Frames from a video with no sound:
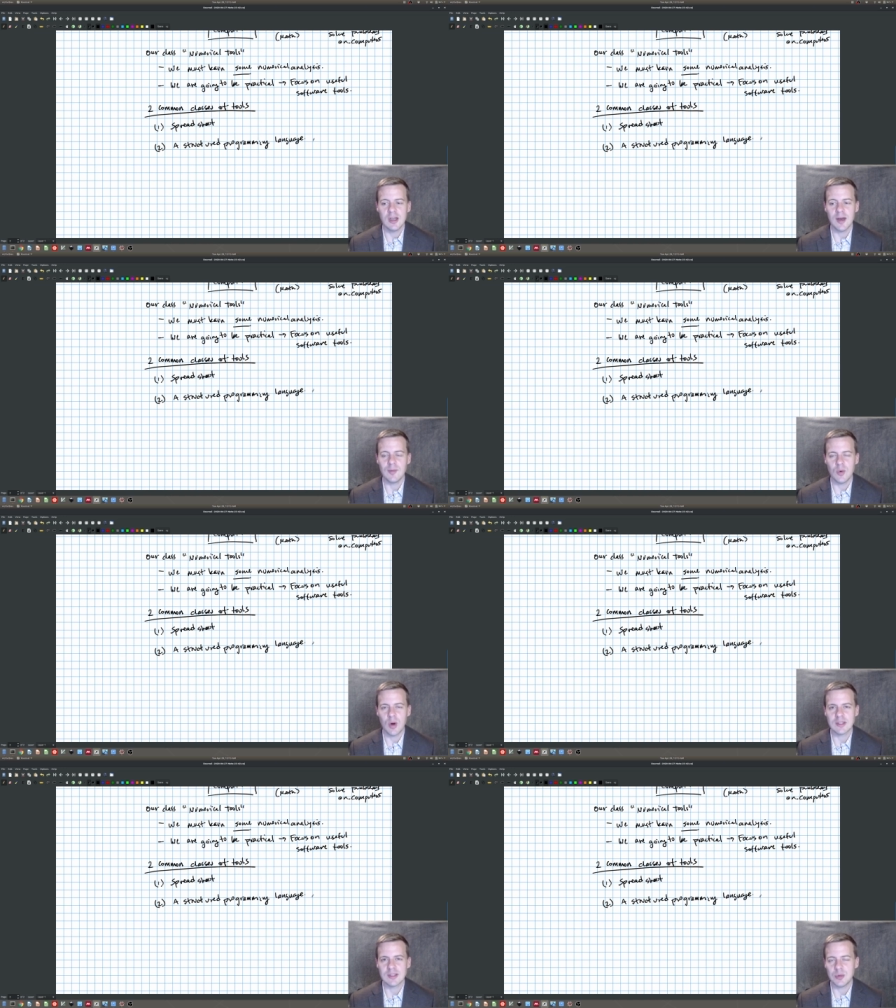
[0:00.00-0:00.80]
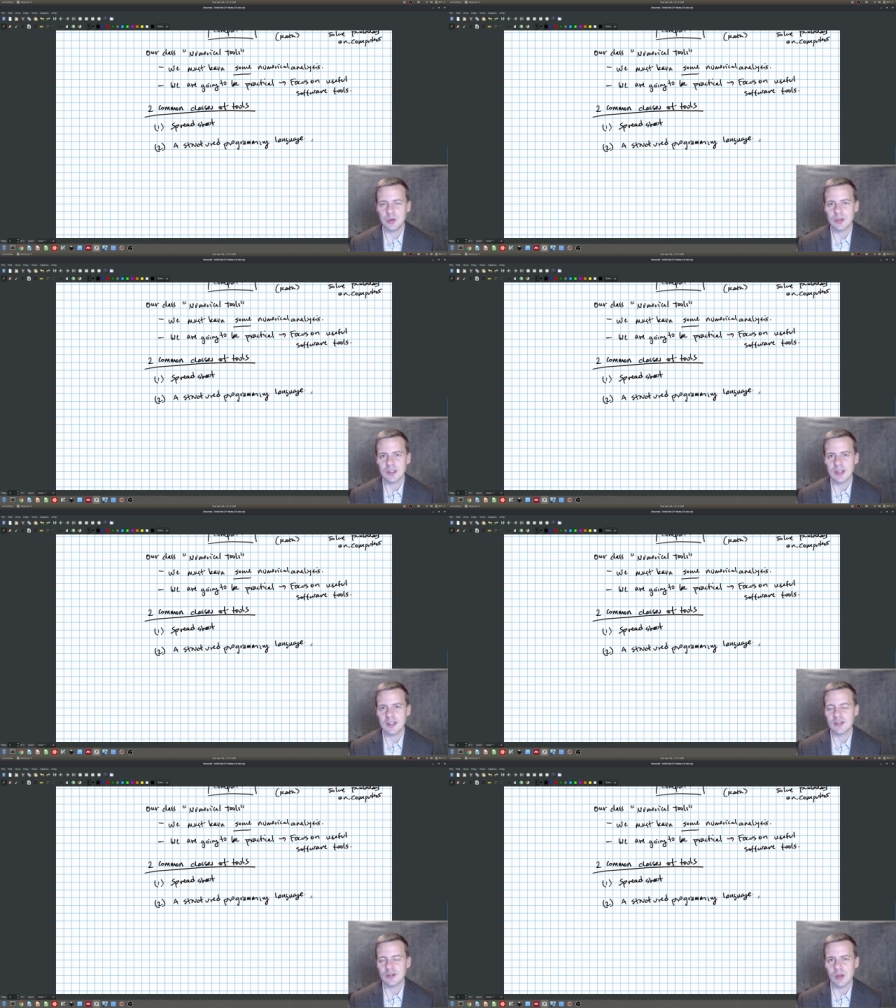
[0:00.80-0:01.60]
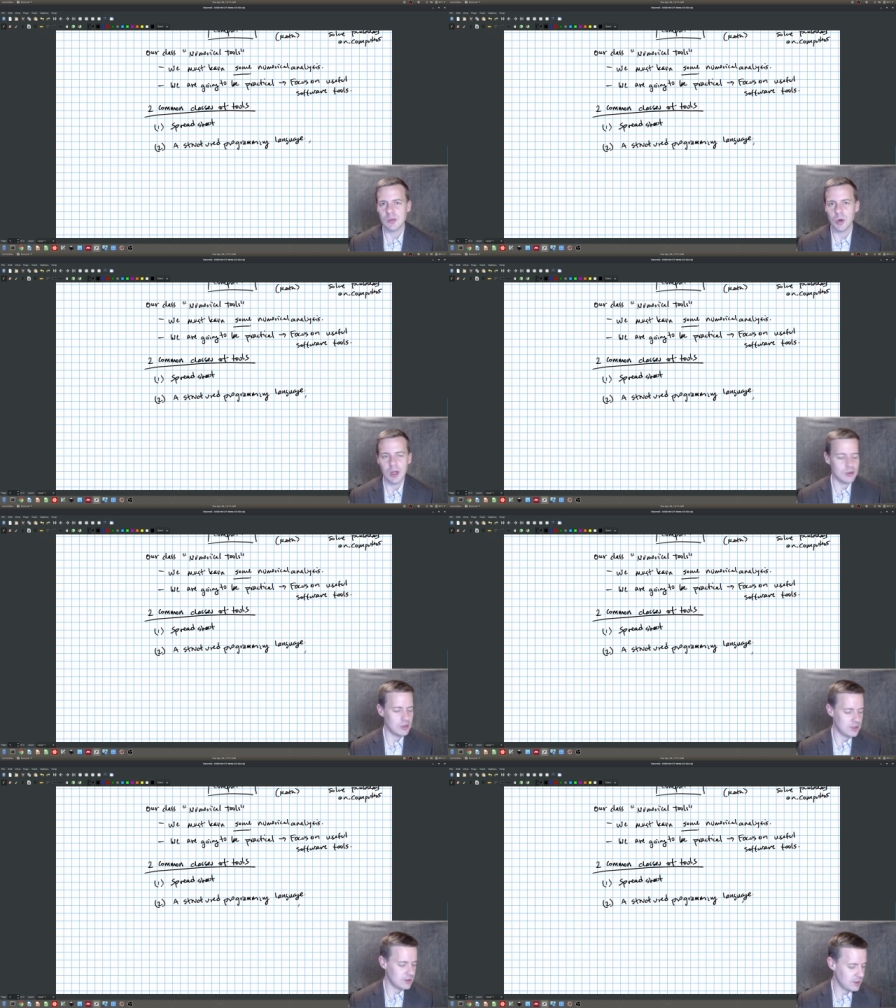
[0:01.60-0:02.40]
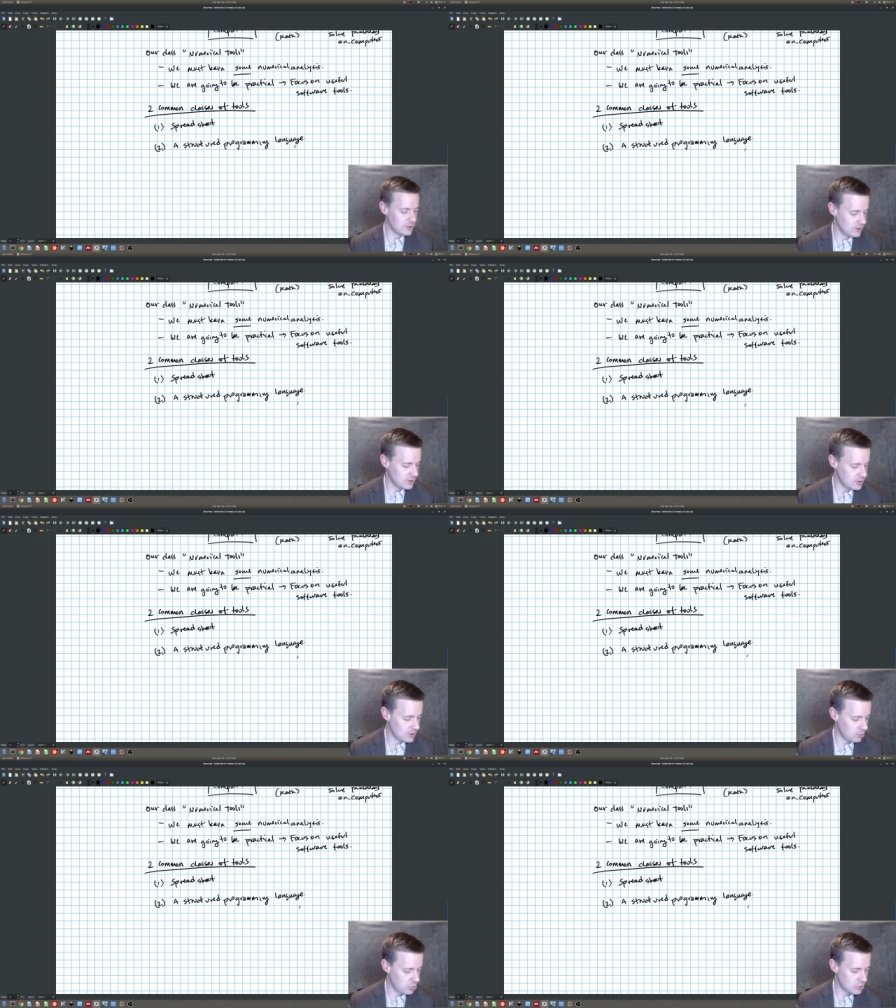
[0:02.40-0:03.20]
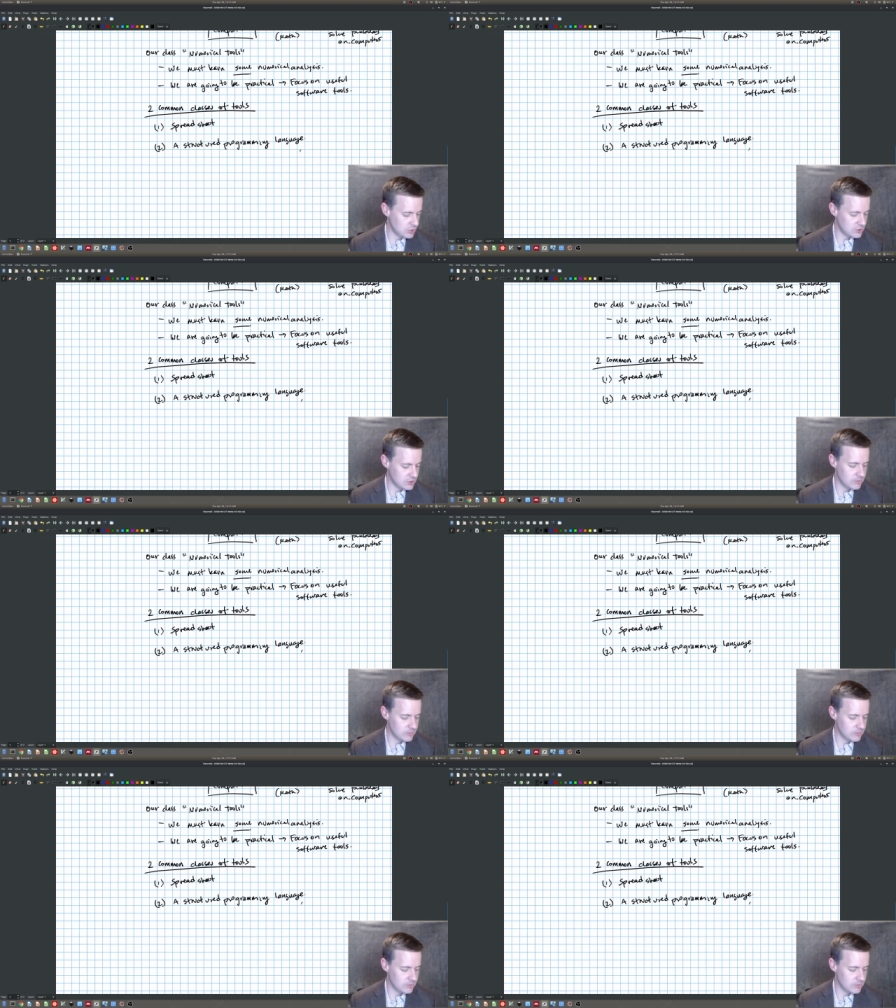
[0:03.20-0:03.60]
whereas computer scientists are a lot more elegant, I think, in their approaches.